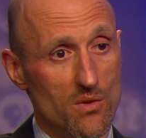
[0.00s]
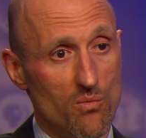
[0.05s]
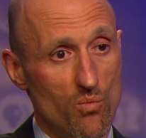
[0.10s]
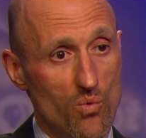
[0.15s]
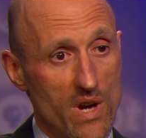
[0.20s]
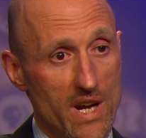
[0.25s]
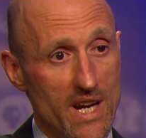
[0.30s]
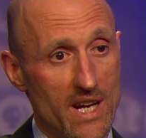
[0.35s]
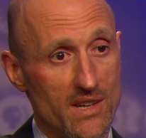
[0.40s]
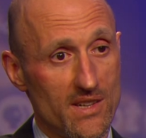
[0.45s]

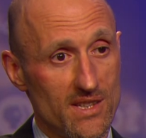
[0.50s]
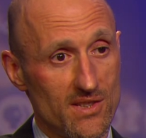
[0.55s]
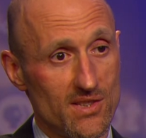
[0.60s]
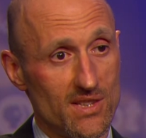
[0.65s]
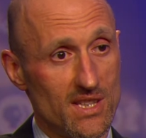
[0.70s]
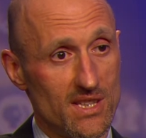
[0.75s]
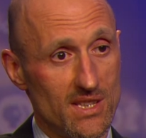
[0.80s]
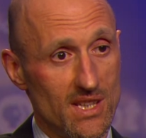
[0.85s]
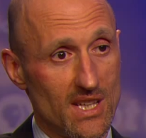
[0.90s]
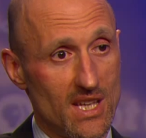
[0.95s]
where there's
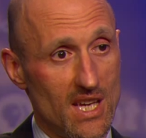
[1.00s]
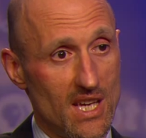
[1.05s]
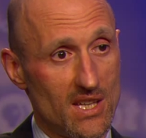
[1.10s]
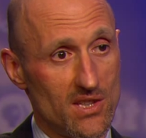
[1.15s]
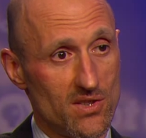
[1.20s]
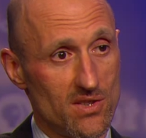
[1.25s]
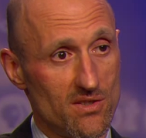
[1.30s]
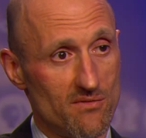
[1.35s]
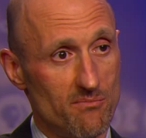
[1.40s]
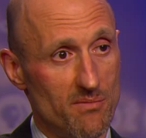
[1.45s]
an
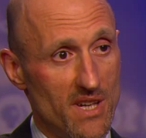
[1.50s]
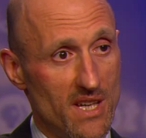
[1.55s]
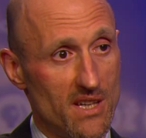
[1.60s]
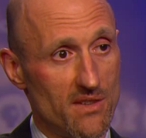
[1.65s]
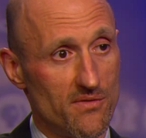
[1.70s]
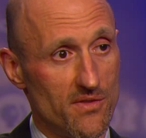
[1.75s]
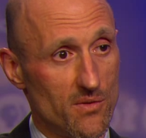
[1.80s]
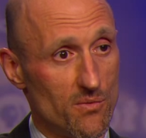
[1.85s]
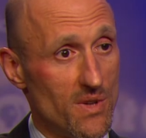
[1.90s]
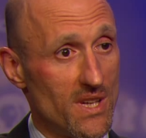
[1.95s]
indication of
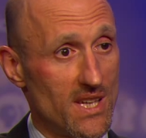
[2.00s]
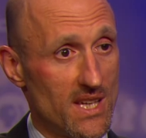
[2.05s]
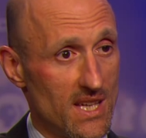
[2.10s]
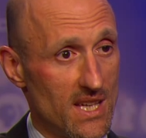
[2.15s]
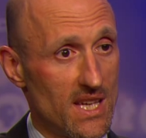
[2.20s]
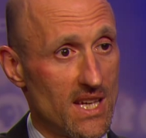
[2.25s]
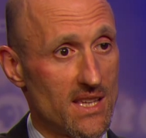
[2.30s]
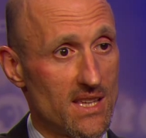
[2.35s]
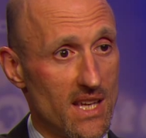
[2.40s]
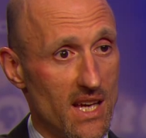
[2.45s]
benefit, we
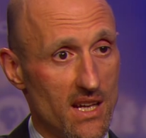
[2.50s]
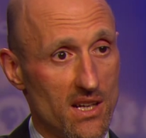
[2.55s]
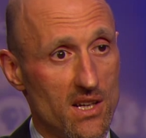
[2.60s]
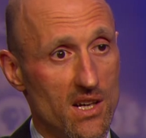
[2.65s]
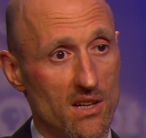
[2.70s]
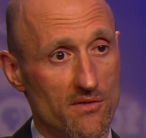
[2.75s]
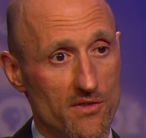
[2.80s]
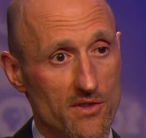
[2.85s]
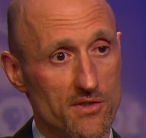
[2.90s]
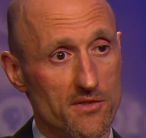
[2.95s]
can get that
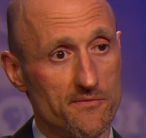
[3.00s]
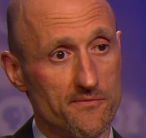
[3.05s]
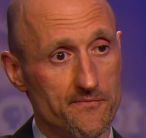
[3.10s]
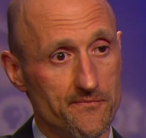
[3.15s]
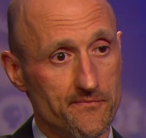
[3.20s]
covered.